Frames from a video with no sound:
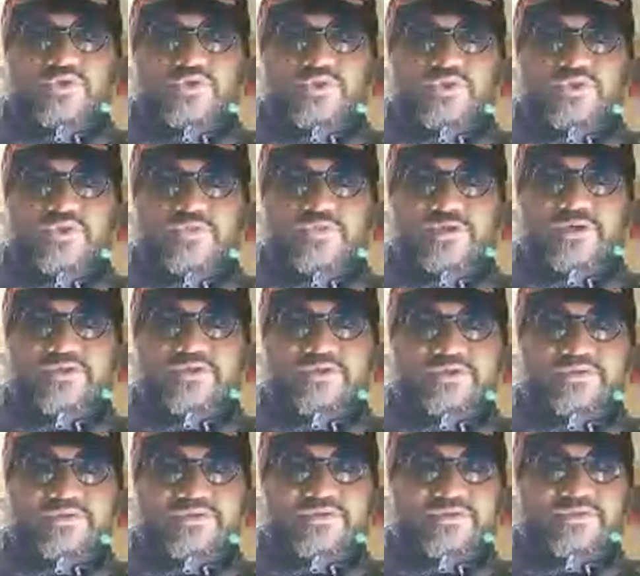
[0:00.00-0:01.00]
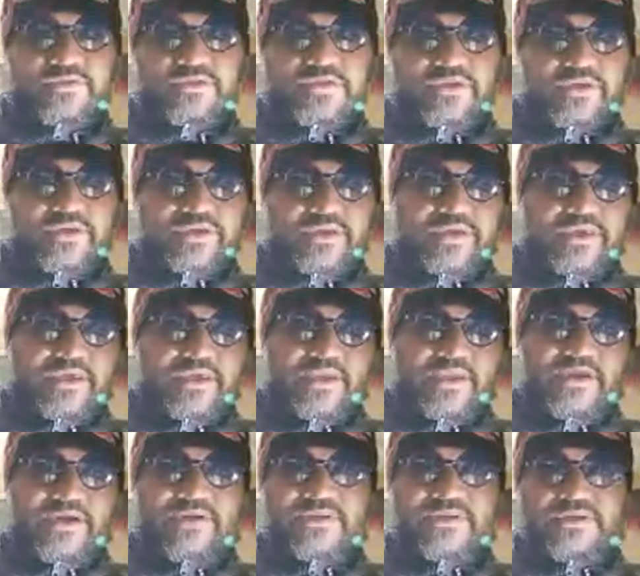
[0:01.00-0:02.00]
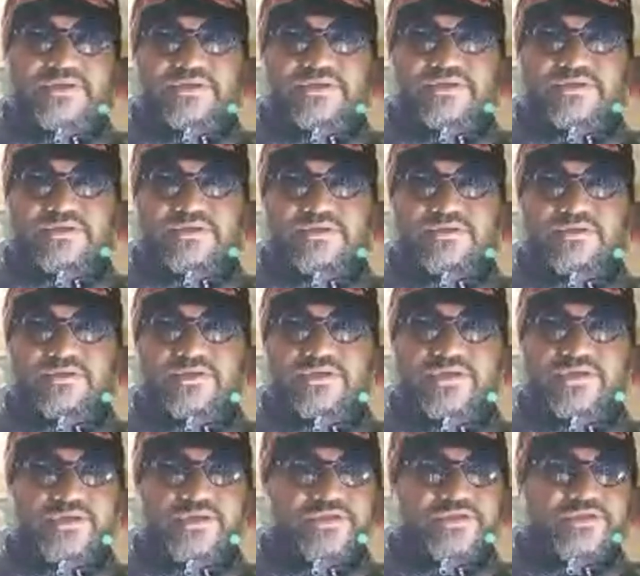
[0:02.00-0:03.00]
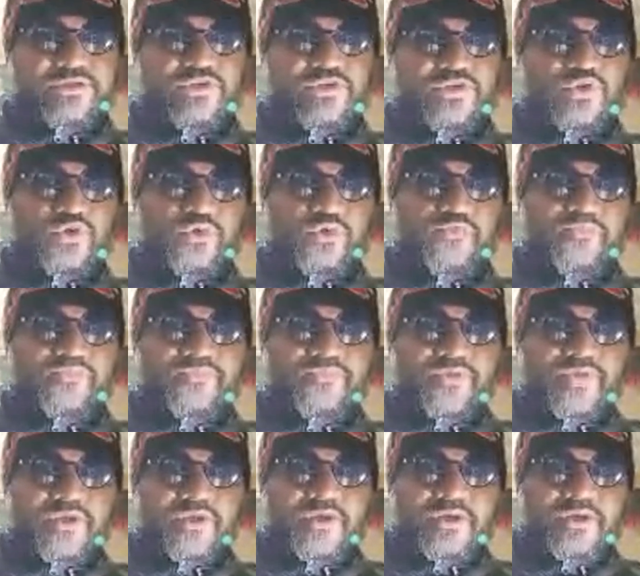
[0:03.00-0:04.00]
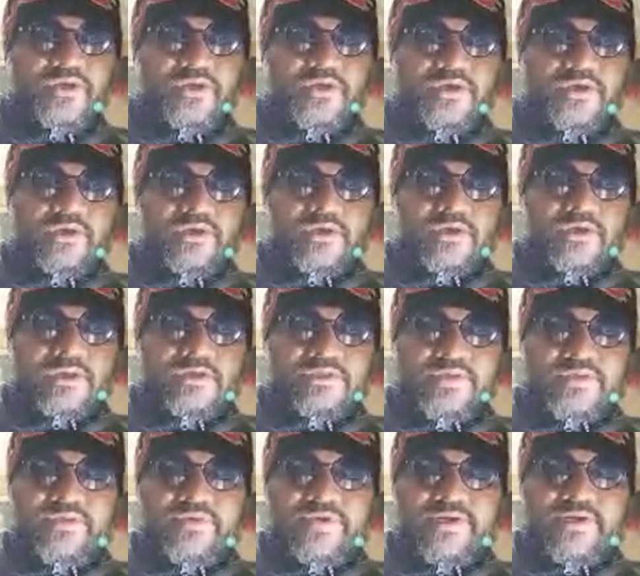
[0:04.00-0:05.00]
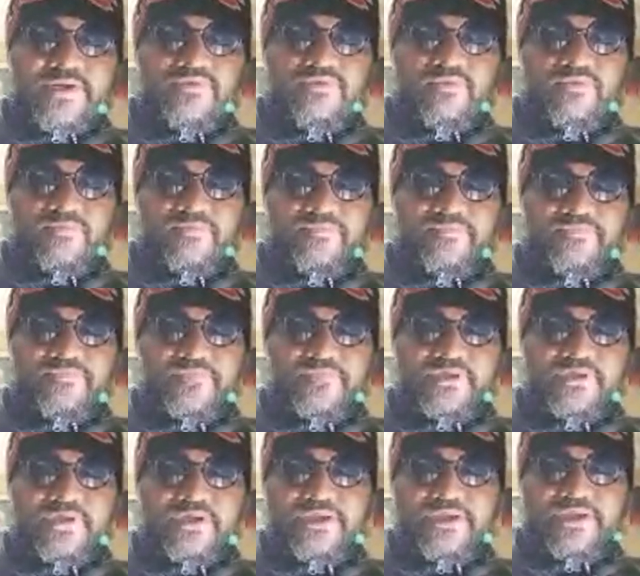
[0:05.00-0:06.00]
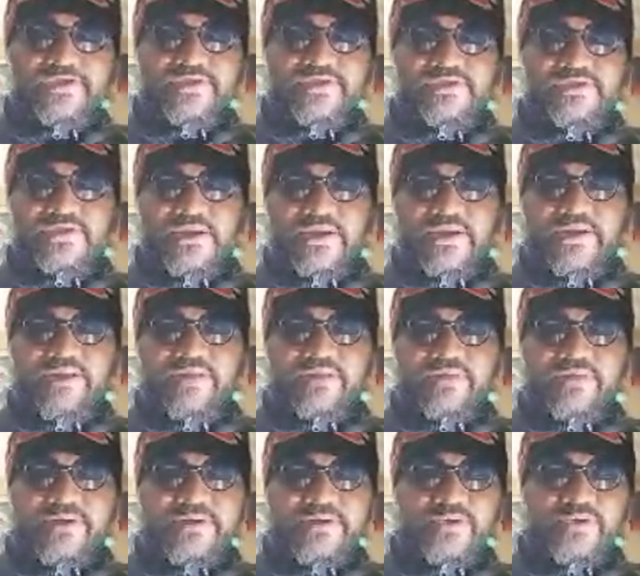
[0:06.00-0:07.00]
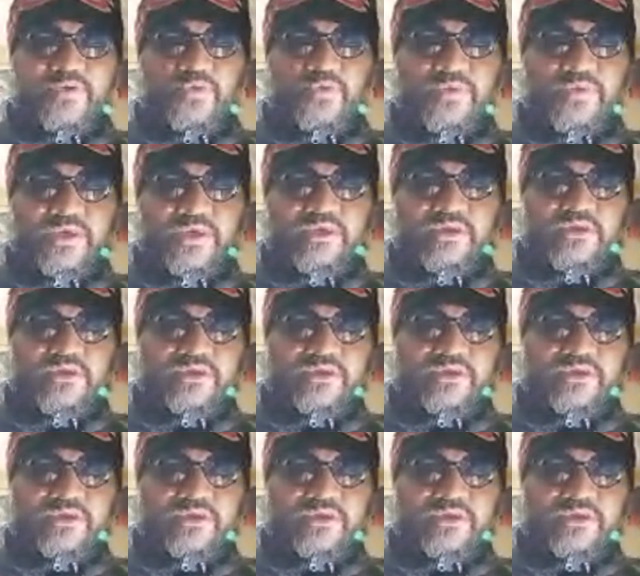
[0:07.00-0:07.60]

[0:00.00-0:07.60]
to the front here and there. It is true, conservative critics endeavored